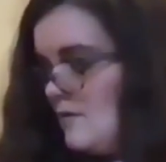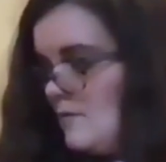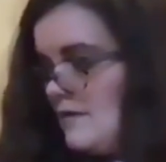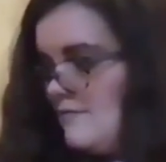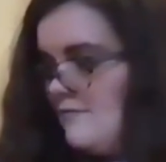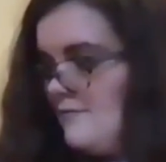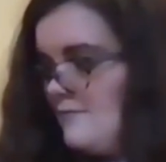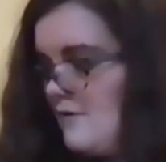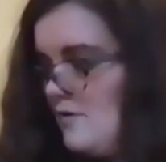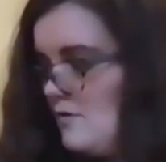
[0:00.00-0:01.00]
we
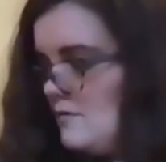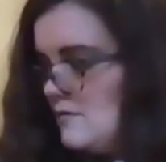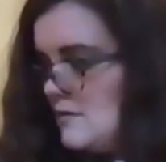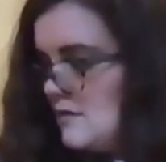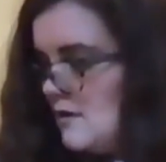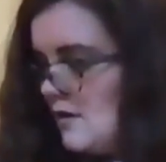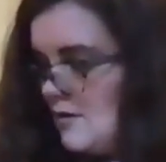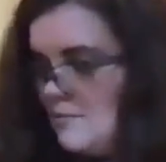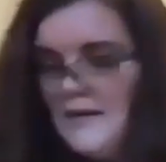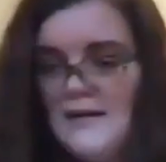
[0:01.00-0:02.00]
fold
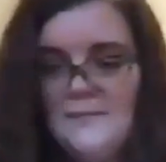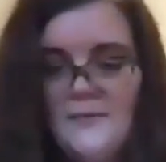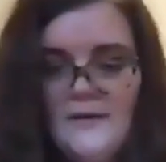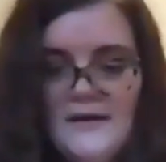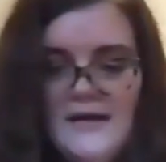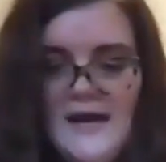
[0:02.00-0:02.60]
our paper in